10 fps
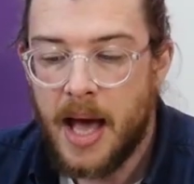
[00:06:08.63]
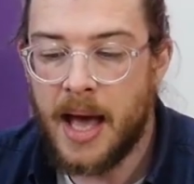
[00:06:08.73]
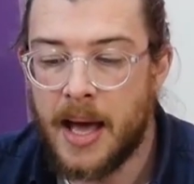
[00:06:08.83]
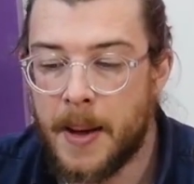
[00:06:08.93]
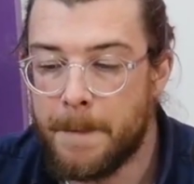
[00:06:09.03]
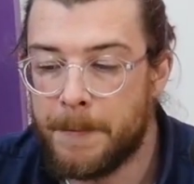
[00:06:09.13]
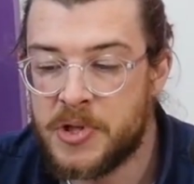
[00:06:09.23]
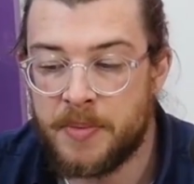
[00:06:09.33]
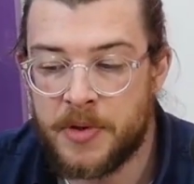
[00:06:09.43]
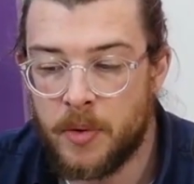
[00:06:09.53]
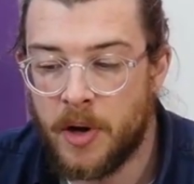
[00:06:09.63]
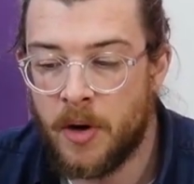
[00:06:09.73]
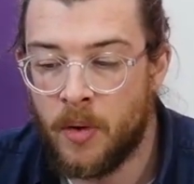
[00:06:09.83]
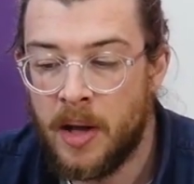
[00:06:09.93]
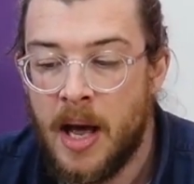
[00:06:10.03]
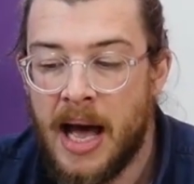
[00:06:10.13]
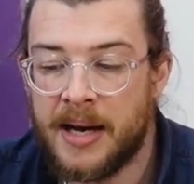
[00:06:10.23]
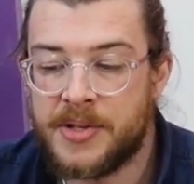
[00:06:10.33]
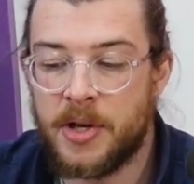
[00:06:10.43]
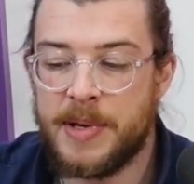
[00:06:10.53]
Something to do with a hole.
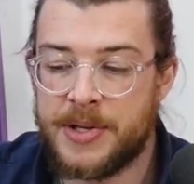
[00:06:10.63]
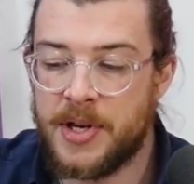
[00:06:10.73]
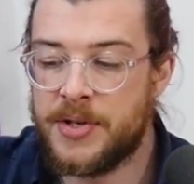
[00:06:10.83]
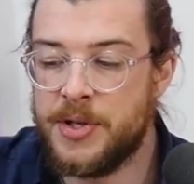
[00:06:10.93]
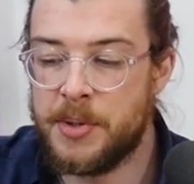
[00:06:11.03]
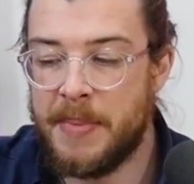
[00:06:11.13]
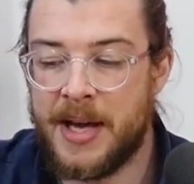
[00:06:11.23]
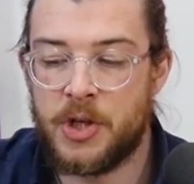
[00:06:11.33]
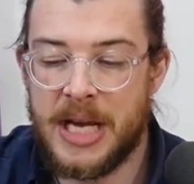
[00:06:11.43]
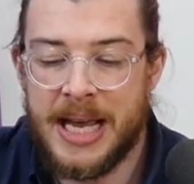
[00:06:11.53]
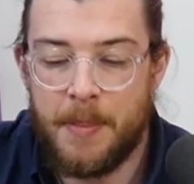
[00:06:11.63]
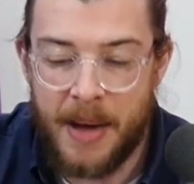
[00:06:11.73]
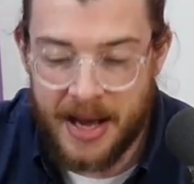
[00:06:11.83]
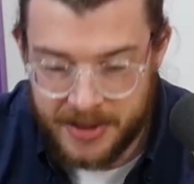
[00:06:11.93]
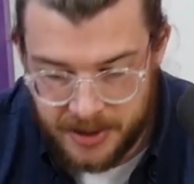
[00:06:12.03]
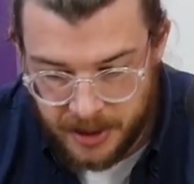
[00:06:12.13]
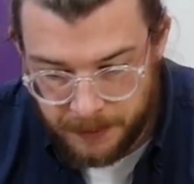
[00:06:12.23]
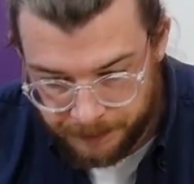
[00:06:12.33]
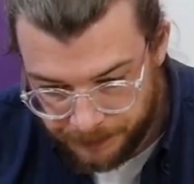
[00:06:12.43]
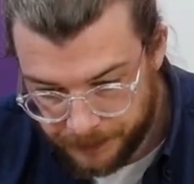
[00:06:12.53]
And it's going to be sausage and mash in a pasty.
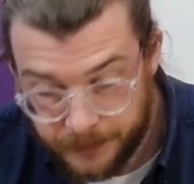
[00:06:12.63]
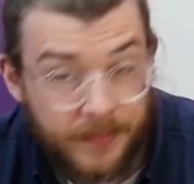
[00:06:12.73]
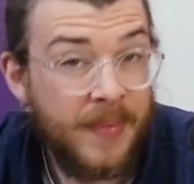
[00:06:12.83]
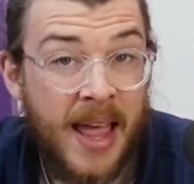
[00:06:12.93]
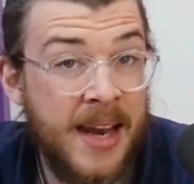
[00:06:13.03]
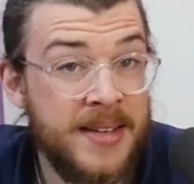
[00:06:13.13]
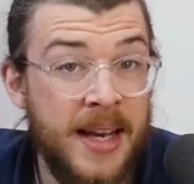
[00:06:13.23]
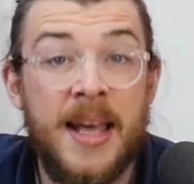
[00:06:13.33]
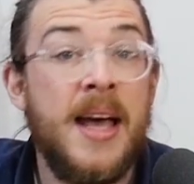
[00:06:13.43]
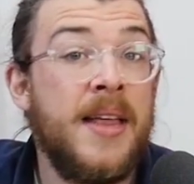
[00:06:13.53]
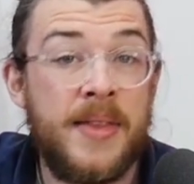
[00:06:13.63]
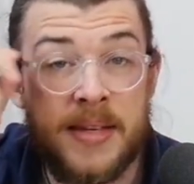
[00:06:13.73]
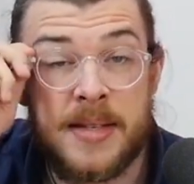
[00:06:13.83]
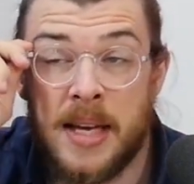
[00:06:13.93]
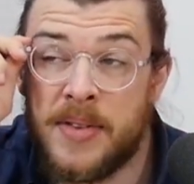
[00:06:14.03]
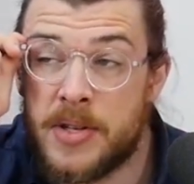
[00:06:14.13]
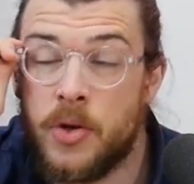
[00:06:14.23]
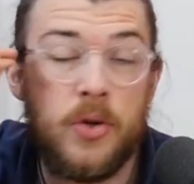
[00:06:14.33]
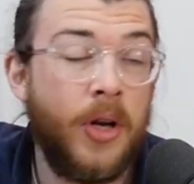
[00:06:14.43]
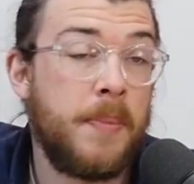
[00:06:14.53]
And I tell you, if this
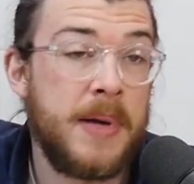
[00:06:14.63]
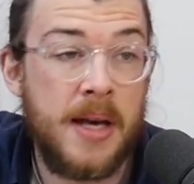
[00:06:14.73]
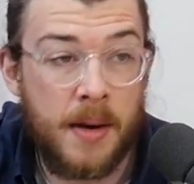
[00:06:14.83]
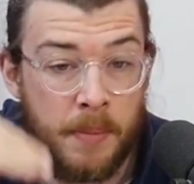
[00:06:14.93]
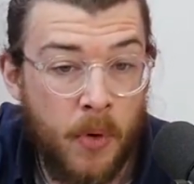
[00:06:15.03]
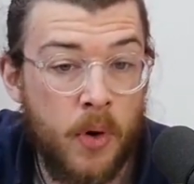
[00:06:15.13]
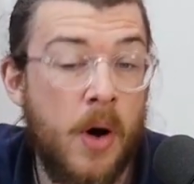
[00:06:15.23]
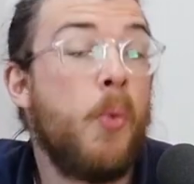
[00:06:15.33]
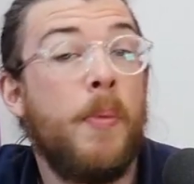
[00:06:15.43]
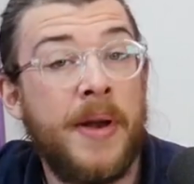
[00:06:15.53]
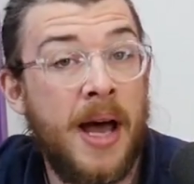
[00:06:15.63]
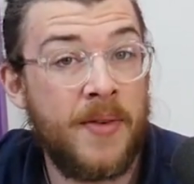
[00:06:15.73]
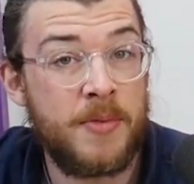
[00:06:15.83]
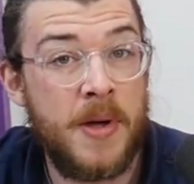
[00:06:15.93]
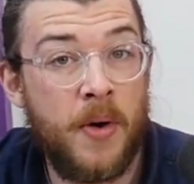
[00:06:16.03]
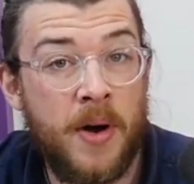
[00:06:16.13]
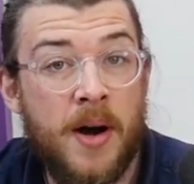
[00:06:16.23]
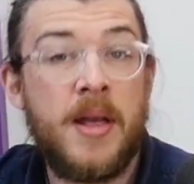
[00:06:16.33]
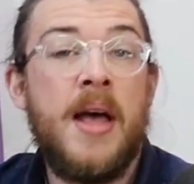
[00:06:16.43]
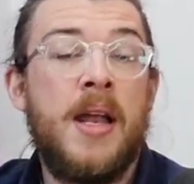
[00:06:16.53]
could not be a woman after my own
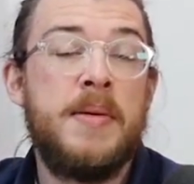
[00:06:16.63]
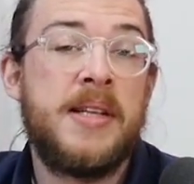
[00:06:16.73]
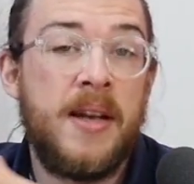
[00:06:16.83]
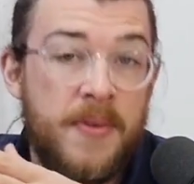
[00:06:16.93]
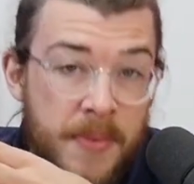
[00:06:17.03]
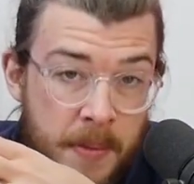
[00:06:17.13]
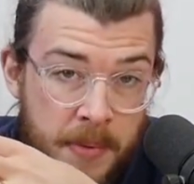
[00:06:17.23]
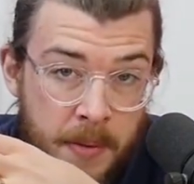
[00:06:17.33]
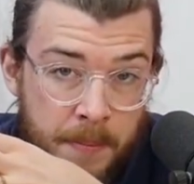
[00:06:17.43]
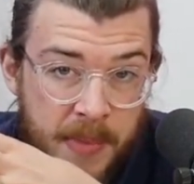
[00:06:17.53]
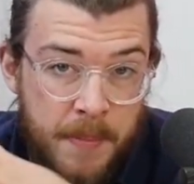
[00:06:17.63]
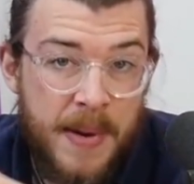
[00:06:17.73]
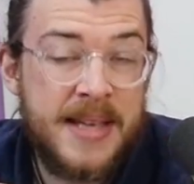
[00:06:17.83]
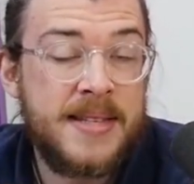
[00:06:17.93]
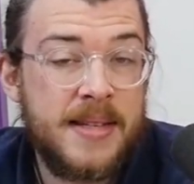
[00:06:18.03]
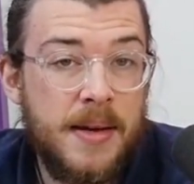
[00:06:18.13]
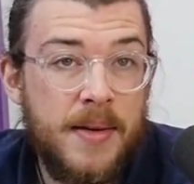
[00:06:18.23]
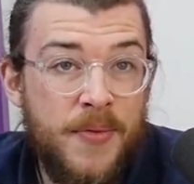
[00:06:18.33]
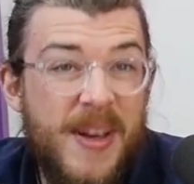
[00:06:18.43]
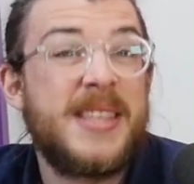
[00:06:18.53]
heart. Let me tell you, the best
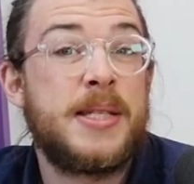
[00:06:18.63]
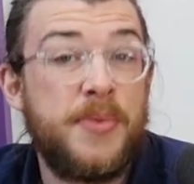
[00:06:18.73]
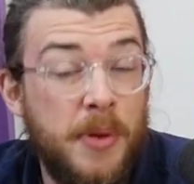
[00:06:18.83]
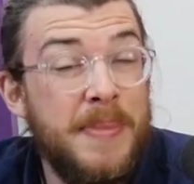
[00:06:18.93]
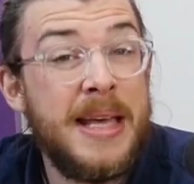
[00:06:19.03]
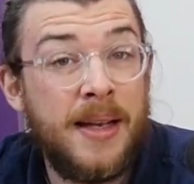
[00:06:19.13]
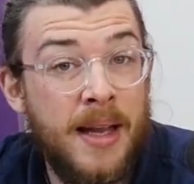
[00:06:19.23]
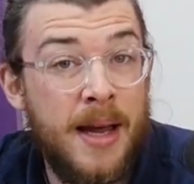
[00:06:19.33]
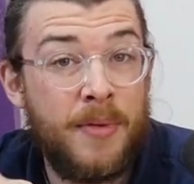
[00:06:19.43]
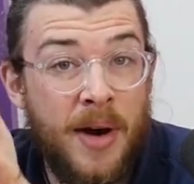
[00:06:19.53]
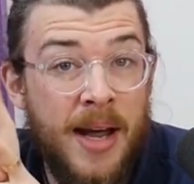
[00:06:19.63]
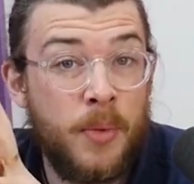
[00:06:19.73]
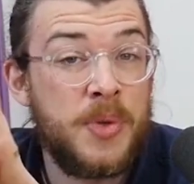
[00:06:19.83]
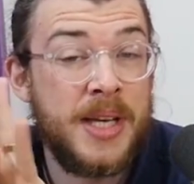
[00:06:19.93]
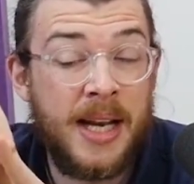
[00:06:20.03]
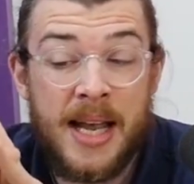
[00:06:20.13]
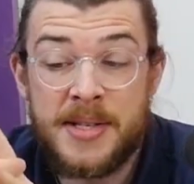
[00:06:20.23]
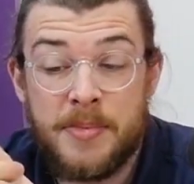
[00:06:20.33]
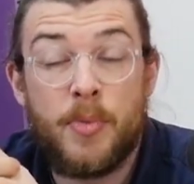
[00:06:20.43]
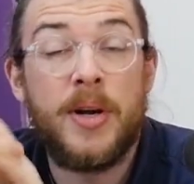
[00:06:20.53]
festival meal I ever had was in
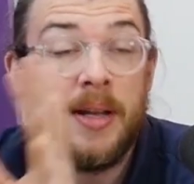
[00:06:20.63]
Glastonbury.